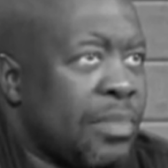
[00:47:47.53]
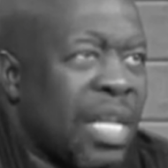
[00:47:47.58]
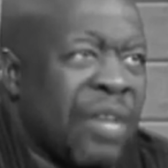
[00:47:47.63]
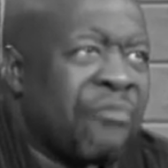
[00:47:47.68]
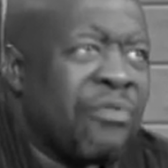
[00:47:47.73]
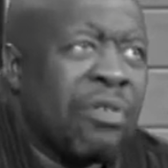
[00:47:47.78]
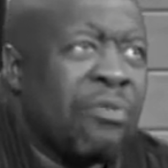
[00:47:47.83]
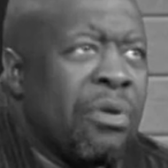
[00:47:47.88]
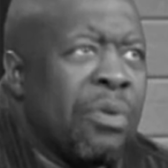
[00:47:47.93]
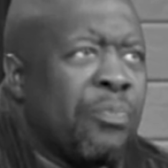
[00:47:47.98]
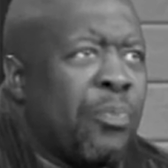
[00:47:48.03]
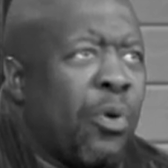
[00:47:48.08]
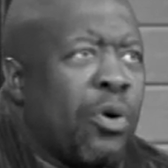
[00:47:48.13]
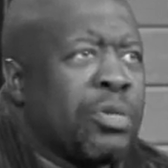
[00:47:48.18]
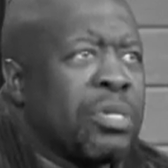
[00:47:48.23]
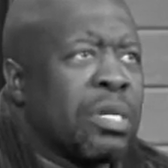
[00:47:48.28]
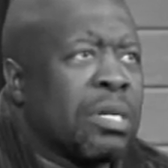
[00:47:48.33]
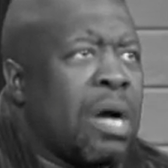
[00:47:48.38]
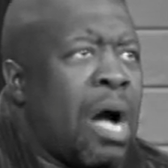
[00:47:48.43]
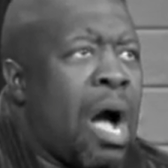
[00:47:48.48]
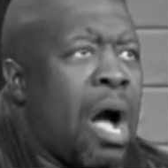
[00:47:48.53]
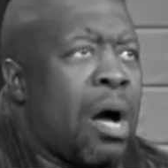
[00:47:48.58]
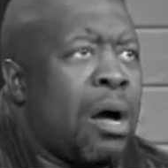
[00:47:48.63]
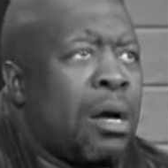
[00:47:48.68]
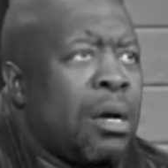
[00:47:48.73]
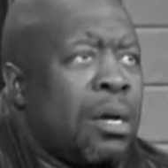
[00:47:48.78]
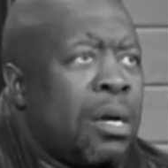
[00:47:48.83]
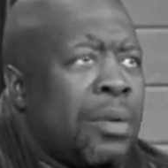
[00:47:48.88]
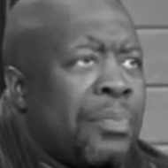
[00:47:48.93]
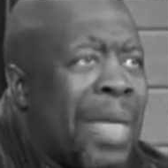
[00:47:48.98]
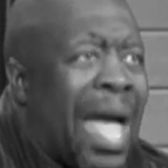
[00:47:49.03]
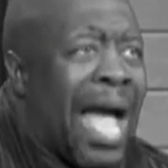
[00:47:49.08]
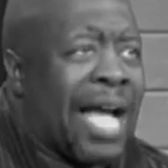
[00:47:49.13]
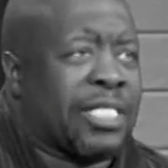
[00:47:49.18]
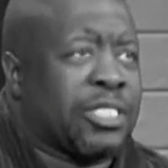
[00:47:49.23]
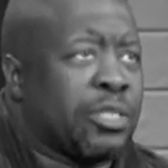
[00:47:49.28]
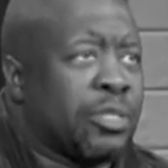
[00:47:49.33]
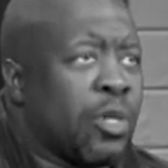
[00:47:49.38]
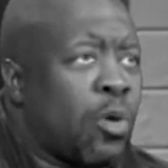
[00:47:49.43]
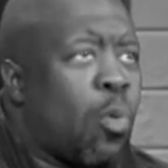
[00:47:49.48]
Very important to God. The
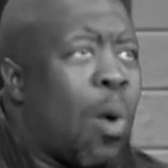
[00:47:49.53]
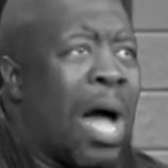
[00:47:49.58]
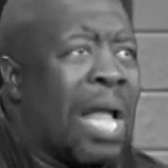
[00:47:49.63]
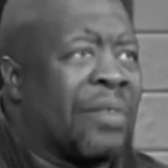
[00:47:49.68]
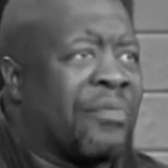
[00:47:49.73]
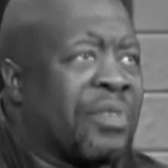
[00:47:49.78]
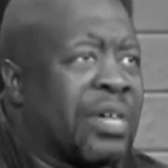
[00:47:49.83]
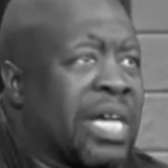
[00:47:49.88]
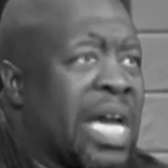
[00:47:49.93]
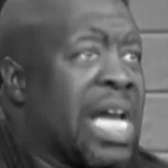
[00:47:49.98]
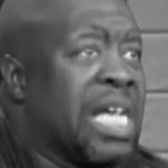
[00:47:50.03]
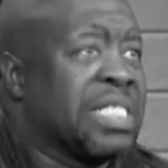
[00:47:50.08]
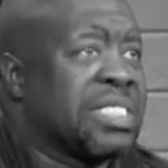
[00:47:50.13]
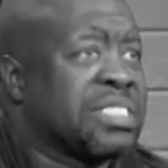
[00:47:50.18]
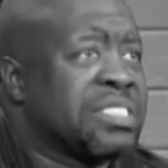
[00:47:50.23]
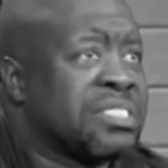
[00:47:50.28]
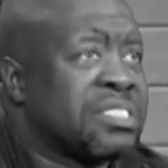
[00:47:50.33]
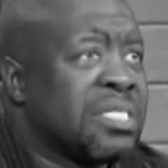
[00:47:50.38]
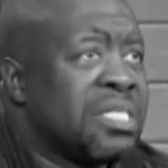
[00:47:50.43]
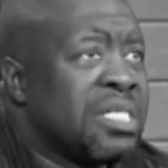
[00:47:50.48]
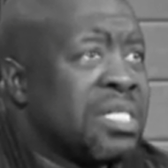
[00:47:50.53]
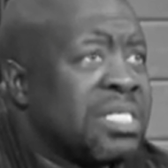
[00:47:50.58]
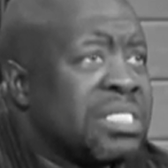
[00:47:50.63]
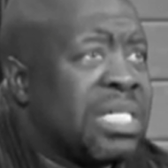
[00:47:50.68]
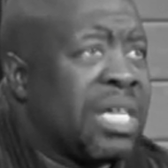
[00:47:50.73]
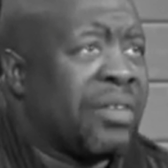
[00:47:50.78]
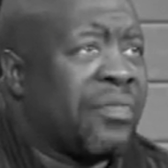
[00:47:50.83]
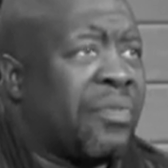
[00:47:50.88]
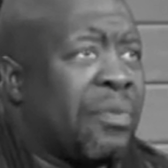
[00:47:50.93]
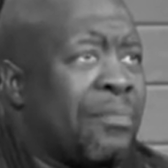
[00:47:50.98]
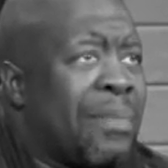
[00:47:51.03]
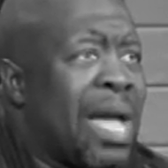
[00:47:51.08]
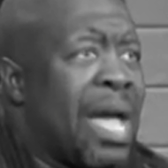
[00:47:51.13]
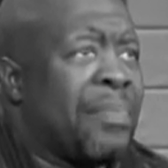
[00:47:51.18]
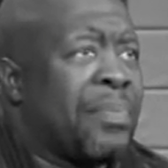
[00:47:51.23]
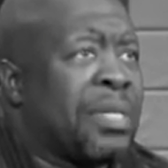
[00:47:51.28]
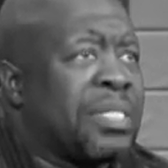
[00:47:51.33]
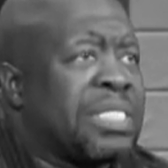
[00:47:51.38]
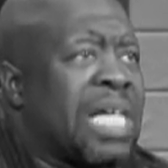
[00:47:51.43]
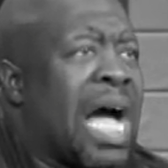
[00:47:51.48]
actual qualifications said if a
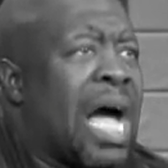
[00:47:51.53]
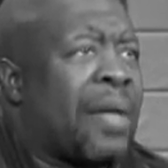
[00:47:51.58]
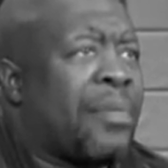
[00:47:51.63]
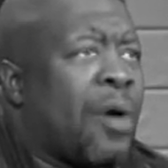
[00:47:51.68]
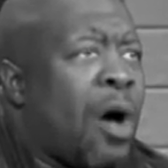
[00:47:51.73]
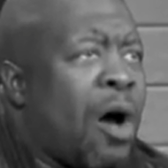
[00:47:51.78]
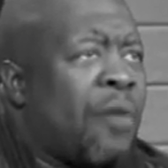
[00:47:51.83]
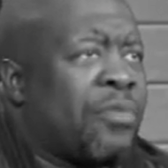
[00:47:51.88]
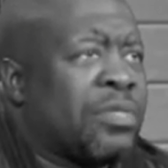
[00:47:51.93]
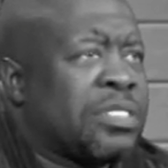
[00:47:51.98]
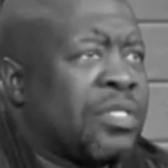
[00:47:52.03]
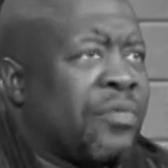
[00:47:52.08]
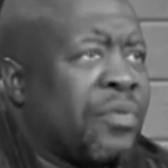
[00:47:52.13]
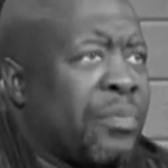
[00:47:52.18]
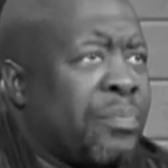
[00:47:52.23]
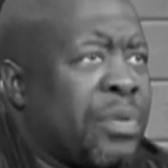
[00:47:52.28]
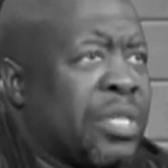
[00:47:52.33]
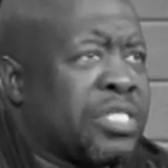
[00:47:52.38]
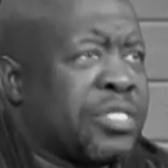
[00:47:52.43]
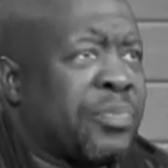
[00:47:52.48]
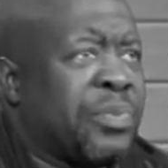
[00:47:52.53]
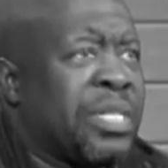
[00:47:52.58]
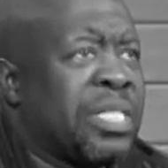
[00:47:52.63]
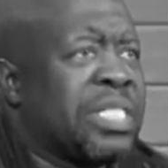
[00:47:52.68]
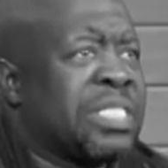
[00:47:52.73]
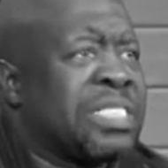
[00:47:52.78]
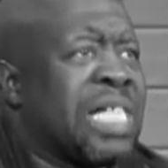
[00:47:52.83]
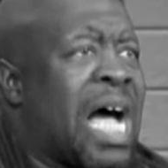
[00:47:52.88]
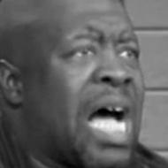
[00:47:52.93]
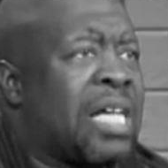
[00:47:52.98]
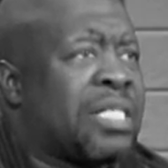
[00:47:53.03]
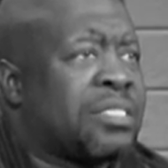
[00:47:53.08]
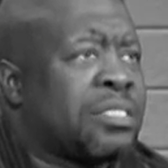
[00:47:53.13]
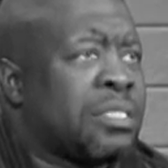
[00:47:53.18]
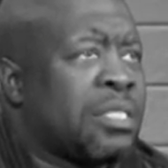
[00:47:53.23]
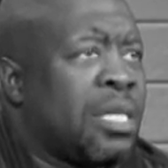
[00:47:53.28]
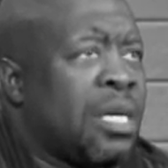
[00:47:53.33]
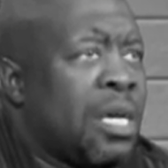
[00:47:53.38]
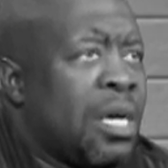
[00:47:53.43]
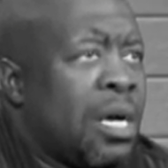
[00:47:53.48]
man desires the office of a bishop, he desires
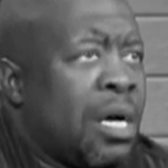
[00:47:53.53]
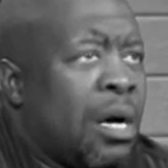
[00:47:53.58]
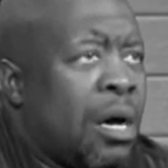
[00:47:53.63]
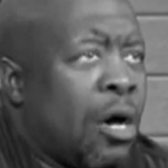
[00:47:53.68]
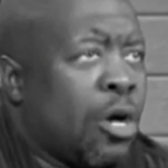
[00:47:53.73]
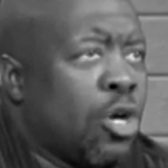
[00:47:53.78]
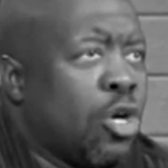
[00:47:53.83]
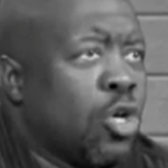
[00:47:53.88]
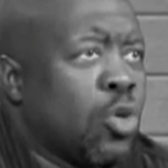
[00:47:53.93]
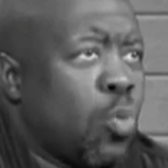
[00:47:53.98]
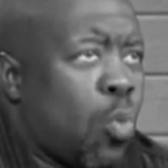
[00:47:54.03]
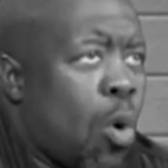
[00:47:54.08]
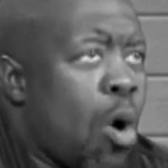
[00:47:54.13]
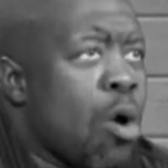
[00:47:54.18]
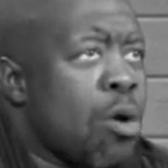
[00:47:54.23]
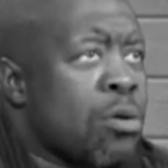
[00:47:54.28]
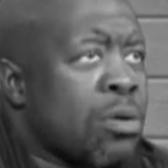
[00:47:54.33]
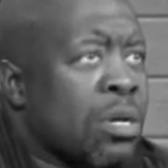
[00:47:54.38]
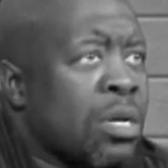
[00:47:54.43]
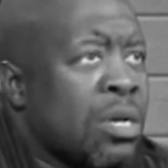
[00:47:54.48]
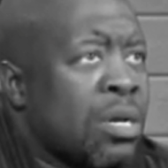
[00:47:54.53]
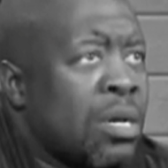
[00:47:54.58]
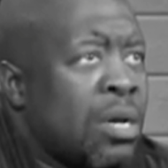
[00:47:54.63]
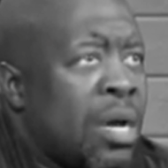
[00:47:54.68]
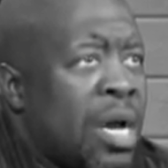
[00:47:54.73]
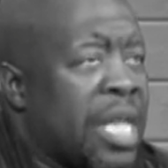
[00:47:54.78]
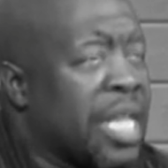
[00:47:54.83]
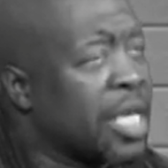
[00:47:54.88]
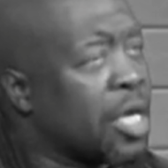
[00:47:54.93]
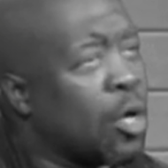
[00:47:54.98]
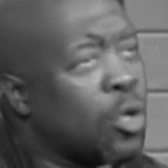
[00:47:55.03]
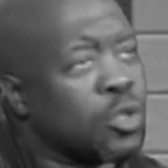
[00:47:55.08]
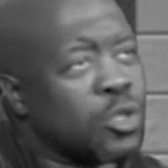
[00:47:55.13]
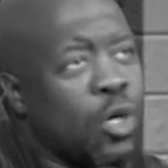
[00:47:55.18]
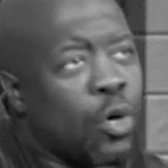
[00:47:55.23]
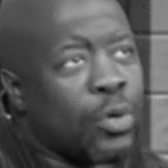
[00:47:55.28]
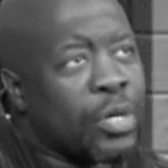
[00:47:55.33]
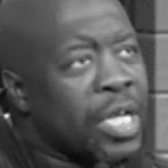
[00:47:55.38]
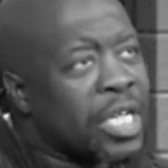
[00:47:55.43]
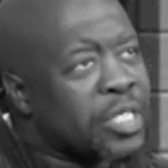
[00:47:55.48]
a good work. And it goes
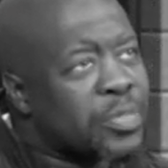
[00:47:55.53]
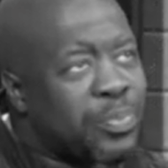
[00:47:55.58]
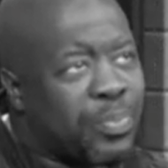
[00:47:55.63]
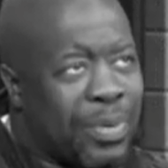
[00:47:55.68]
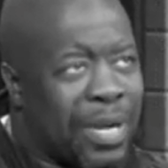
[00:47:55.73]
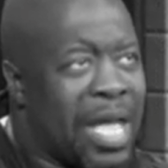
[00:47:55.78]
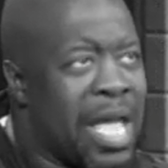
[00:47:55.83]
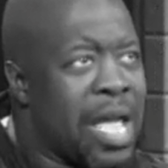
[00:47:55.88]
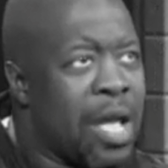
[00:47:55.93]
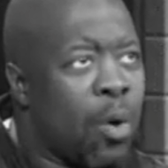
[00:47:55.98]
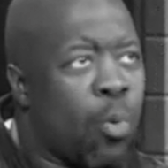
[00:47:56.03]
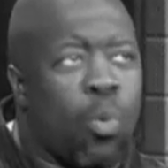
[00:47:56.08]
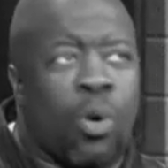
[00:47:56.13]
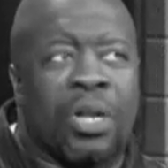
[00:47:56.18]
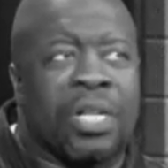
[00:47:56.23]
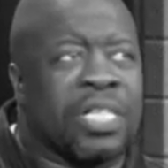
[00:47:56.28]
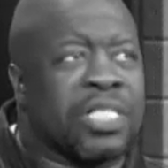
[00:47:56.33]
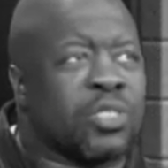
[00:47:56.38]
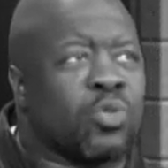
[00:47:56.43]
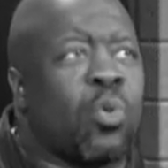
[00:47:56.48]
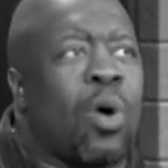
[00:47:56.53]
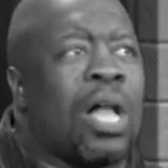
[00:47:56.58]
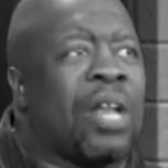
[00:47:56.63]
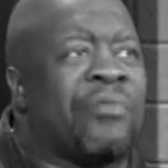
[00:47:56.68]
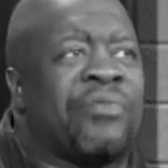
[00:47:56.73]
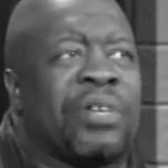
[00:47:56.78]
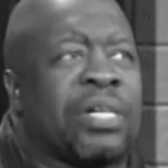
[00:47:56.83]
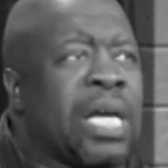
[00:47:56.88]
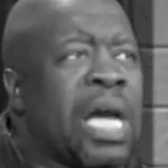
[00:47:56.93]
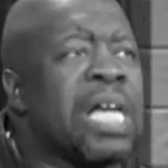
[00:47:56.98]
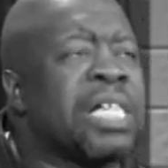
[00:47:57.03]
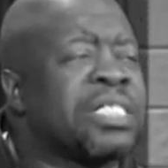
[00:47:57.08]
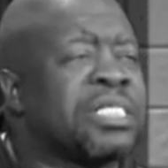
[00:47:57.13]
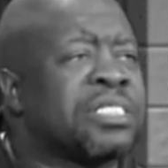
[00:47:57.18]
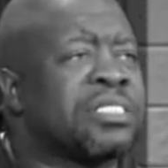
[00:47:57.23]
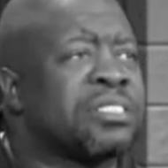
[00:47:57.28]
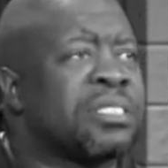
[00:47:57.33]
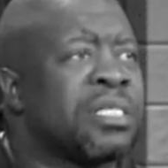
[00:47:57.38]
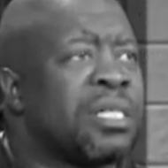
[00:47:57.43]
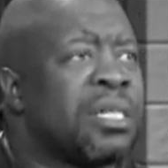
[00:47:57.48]
on to explain what are his
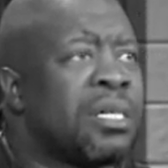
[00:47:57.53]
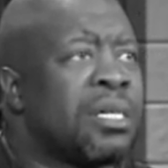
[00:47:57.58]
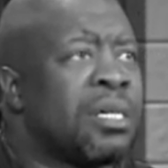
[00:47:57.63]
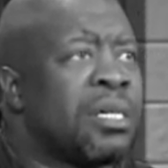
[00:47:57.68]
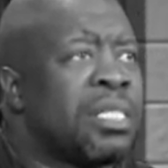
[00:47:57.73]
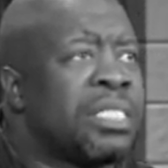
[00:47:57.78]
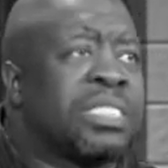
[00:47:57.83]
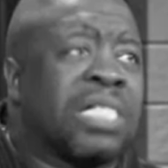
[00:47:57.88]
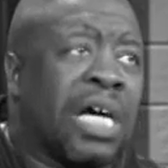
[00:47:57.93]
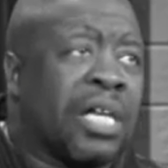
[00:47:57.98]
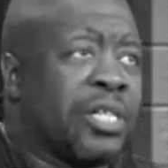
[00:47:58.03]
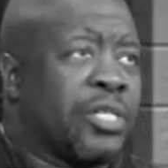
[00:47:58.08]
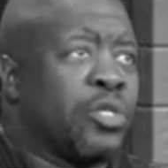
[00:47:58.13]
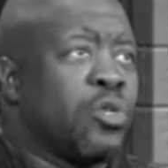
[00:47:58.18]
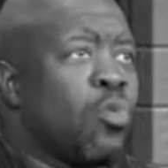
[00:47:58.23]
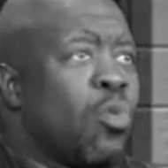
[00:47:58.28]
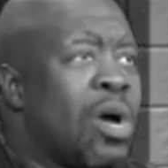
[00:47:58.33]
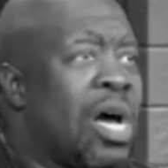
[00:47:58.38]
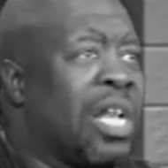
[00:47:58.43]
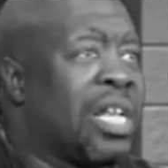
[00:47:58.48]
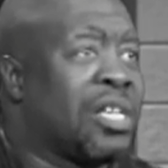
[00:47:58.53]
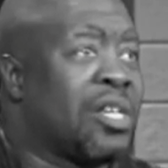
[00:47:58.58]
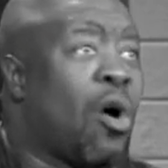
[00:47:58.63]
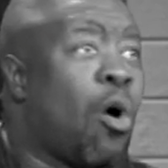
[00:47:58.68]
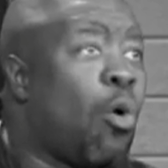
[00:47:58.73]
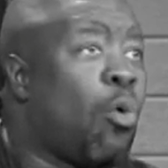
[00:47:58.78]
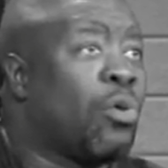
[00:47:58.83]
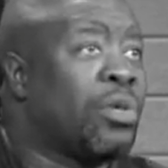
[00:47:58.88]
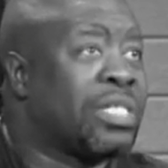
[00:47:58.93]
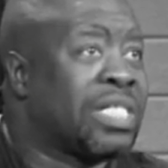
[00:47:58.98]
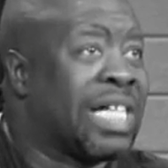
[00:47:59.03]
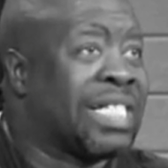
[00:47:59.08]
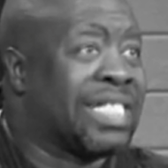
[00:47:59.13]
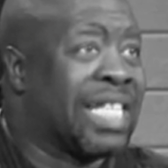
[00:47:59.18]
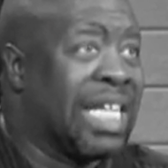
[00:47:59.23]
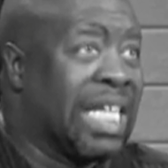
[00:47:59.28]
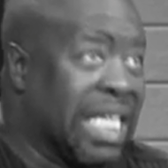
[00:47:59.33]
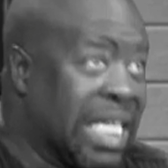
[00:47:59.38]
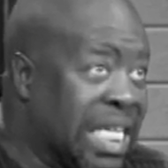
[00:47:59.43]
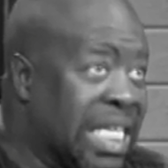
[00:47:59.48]
qualifications. He's got to do well at home. He's got to
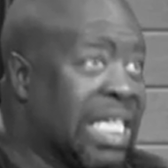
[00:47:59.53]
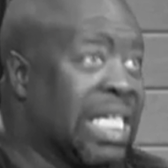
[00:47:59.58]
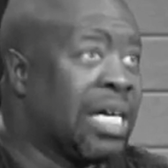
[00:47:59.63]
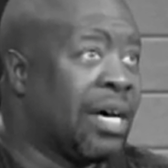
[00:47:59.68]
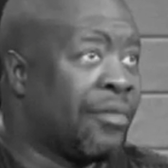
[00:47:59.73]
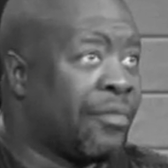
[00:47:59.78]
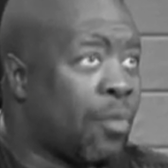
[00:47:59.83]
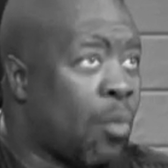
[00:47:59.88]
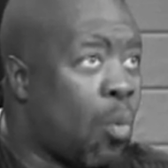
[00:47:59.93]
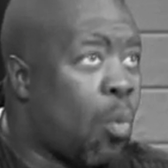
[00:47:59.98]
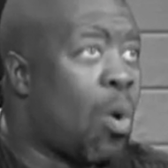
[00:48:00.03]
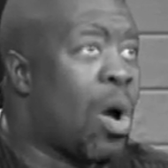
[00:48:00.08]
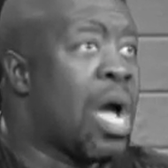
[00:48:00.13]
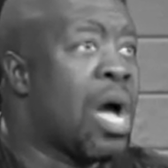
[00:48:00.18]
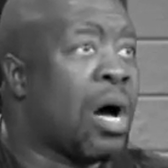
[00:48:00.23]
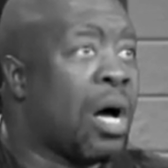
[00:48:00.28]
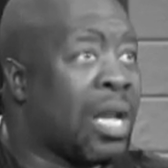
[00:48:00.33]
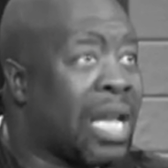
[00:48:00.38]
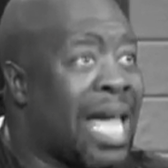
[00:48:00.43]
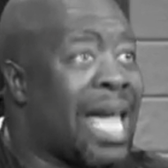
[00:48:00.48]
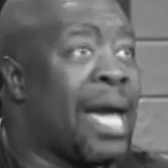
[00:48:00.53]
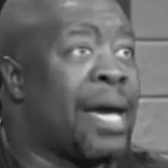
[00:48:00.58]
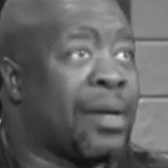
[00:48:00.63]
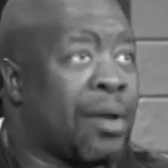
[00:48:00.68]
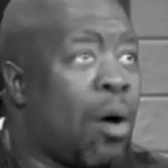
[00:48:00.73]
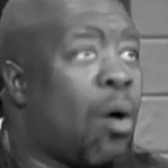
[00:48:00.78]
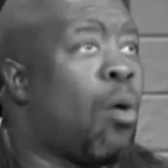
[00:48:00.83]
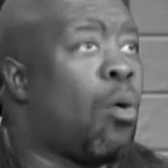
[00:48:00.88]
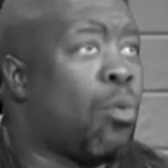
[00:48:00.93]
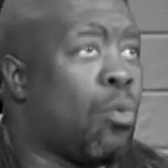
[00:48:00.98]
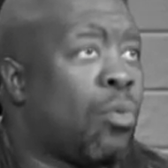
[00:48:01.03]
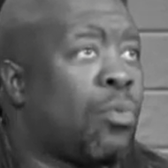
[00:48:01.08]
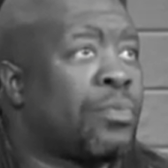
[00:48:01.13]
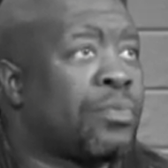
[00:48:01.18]
live well at home.